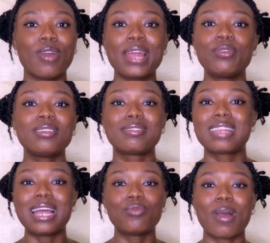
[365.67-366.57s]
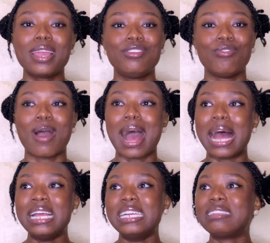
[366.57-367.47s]
I don't understand why you are
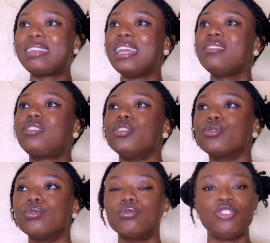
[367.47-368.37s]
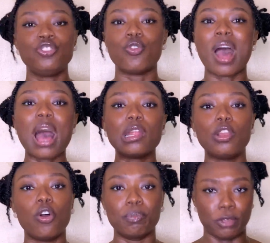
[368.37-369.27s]
staying till, how
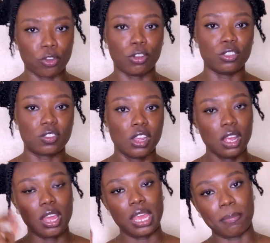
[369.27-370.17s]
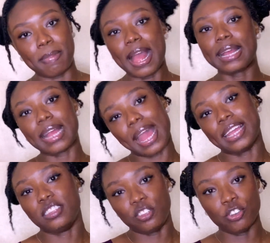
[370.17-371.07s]
long, because a black
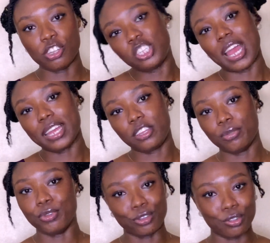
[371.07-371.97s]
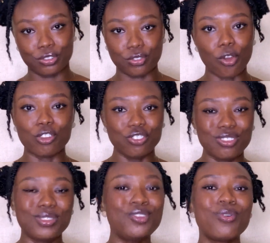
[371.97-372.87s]
guy did not like you, because, or,
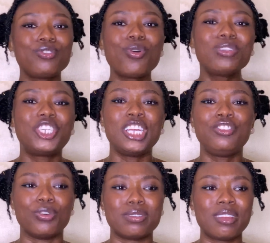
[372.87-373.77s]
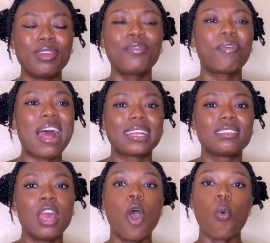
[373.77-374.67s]
don't change yourself. In
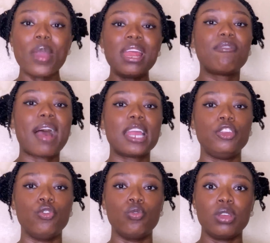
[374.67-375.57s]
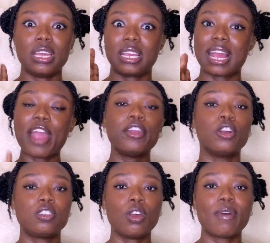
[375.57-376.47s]
fact, whenever you carry
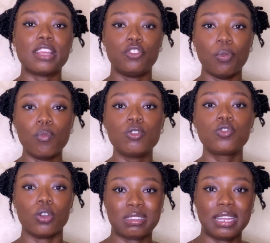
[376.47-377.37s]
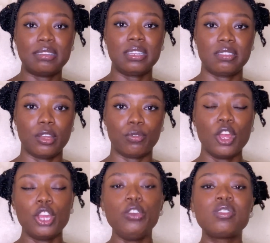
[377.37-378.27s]
yourself as your most authentic self,
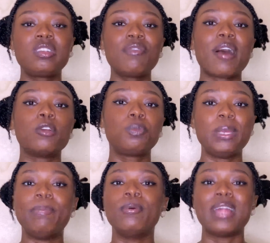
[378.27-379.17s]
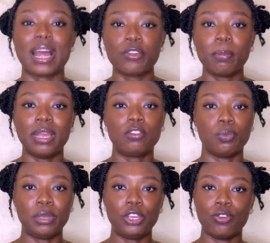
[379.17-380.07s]
you sieve out people that are not meant to
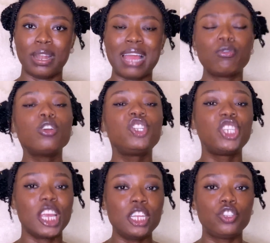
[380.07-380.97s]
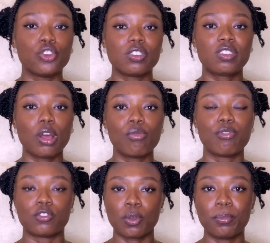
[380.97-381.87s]
be in your life. Don't change yourself
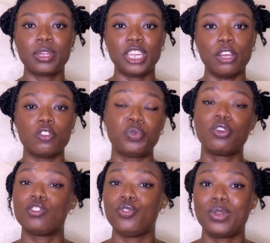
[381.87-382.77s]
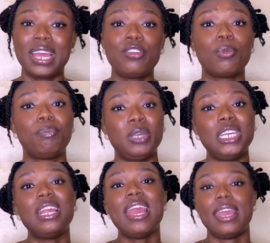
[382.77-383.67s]
for somebody else, because you would end up
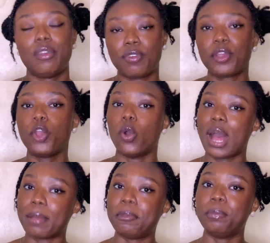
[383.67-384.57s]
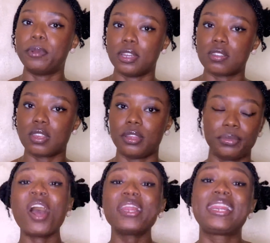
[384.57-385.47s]
being a very unhappy person.
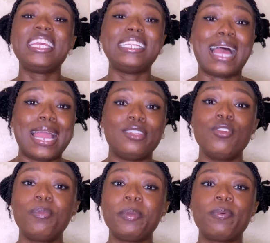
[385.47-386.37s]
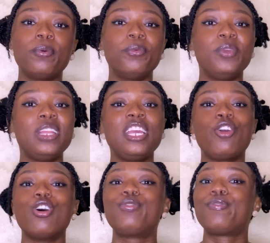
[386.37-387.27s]
One thing that I know people really
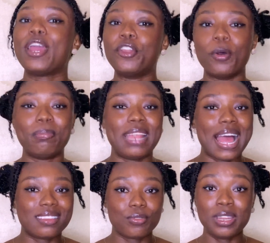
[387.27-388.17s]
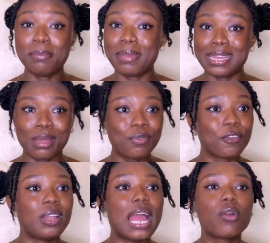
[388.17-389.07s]
got fed up, that really made them
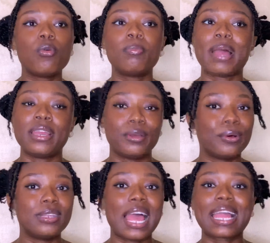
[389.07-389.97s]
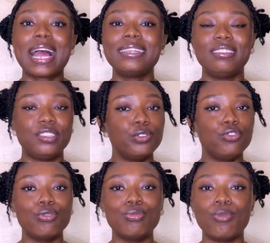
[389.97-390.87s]
feel like, oh my god, I can't deal
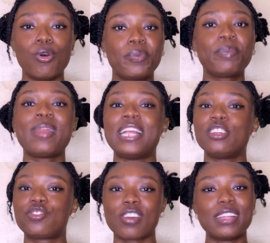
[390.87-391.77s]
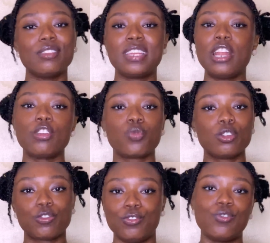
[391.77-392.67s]
no more, people are just trying to tell us
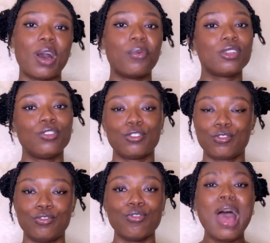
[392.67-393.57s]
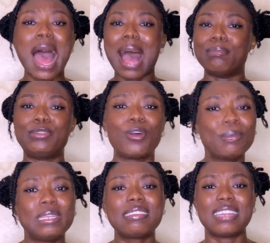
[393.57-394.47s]
what to do and what not to do, I'm done
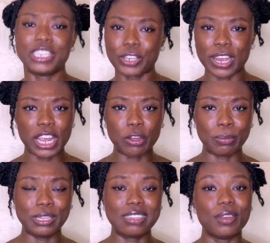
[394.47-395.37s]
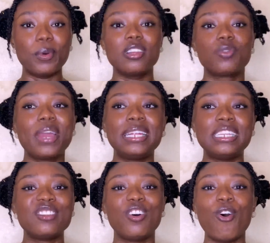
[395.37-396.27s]
with this natural hair community, was when
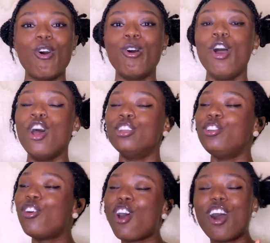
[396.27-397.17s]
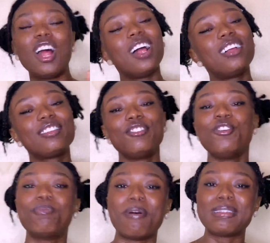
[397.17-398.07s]
this whole no oils,
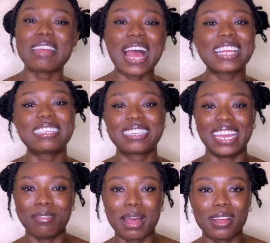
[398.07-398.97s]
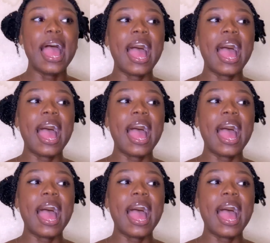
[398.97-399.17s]
no butters came out.